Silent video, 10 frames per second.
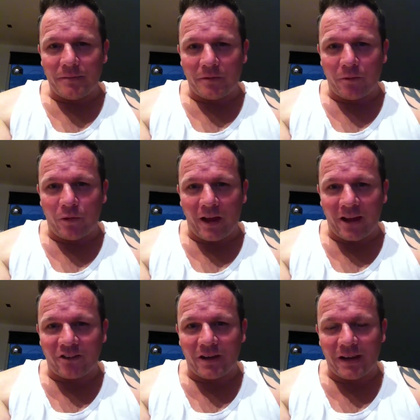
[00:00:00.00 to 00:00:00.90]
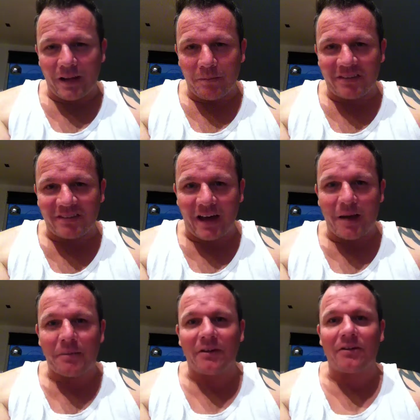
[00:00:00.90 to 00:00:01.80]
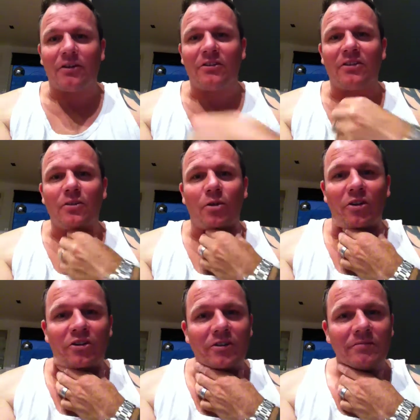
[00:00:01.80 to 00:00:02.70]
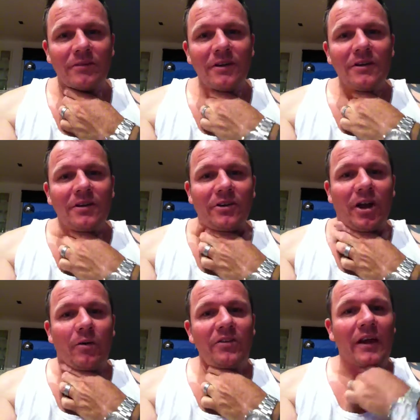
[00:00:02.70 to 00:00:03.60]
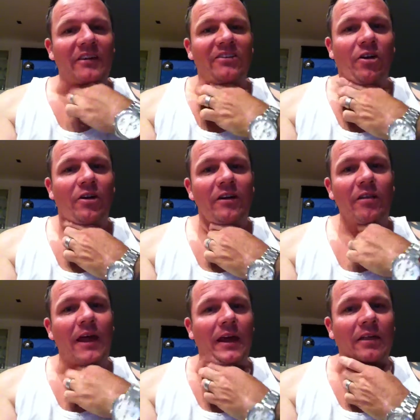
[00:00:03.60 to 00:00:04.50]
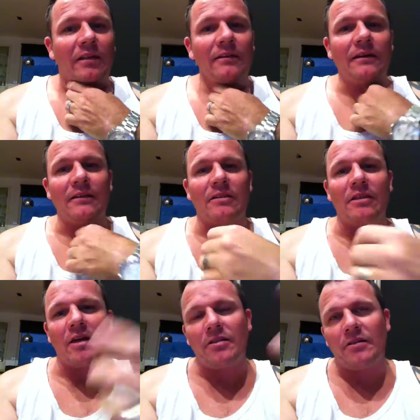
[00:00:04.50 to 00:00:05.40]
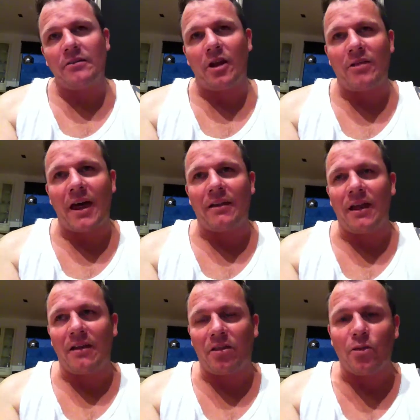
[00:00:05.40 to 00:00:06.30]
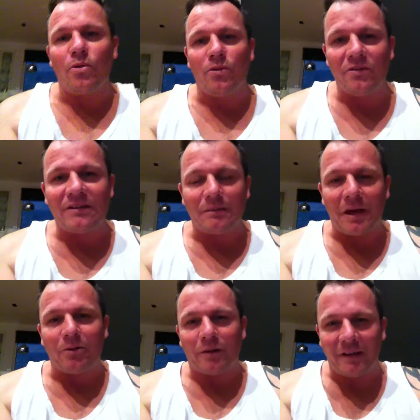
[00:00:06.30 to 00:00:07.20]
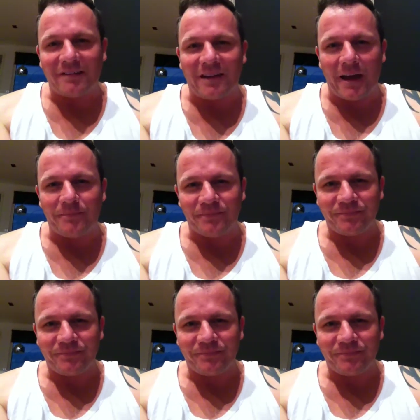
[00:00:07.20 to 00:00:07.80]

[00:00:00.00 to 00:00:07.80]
before they'd actually let me start, because I just thought I should, I was that excited and that enthused about real estate.